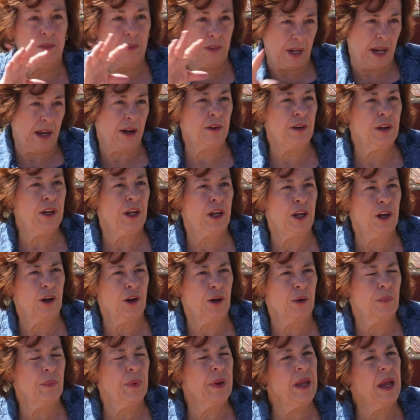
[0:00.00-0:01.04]
down
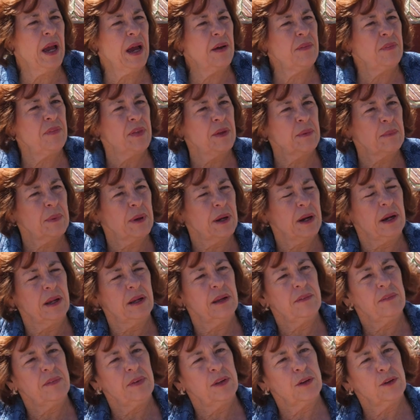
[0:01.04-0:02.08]
here. We have them kind
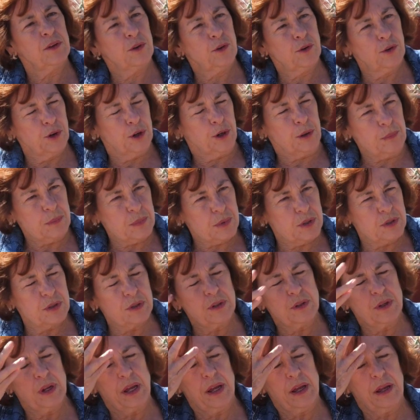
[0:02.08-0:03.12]
of in groups,
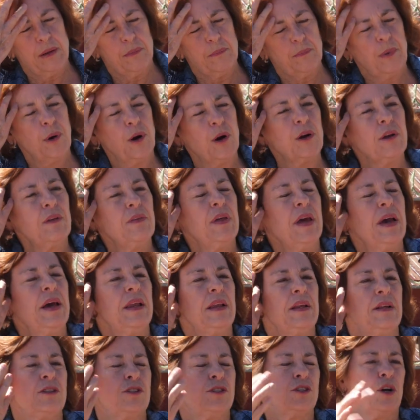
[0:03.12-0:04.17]
and part of that
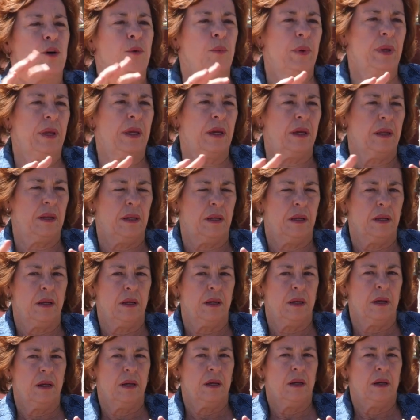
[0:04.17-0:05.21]
is so we can.
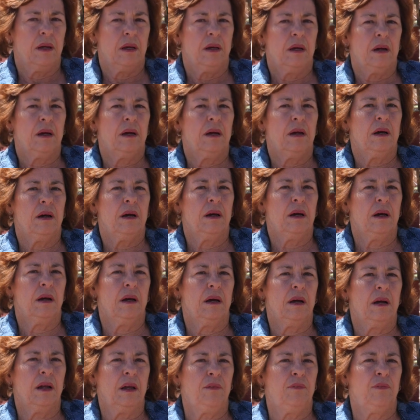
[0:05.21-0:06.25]

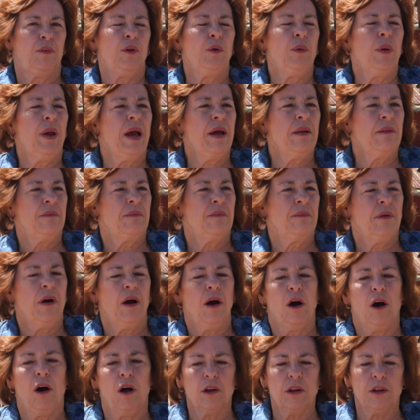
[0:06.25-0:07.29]
If you had
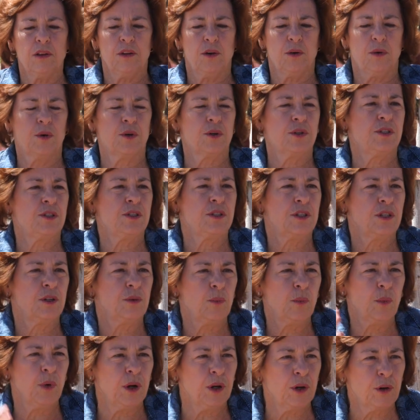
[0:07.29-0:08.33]
all of the horses
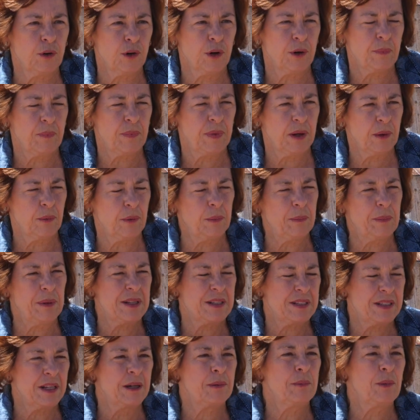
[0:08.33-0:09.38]
in one group, there would be
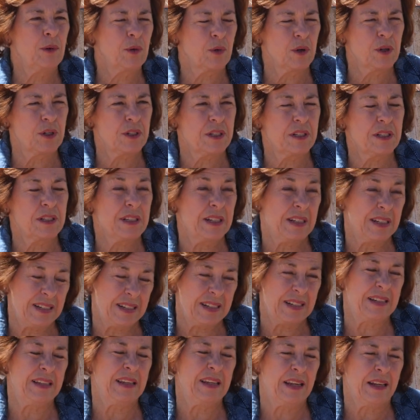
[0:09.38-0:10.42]
some horses that
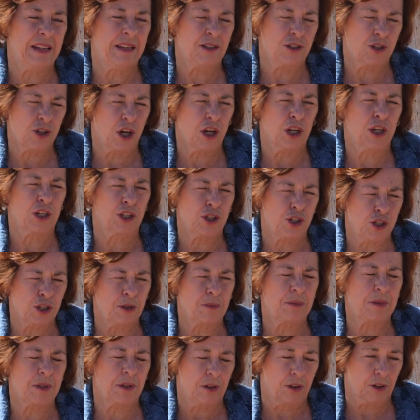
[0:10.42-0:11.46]
didn't get chocolate
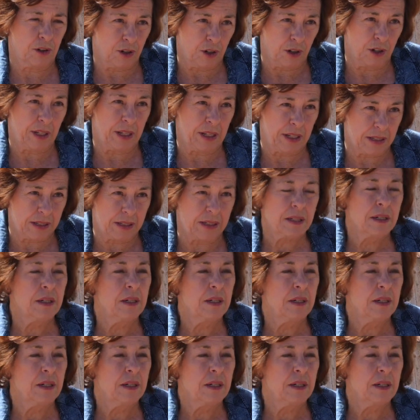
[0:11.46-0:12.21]
chips in their cookies,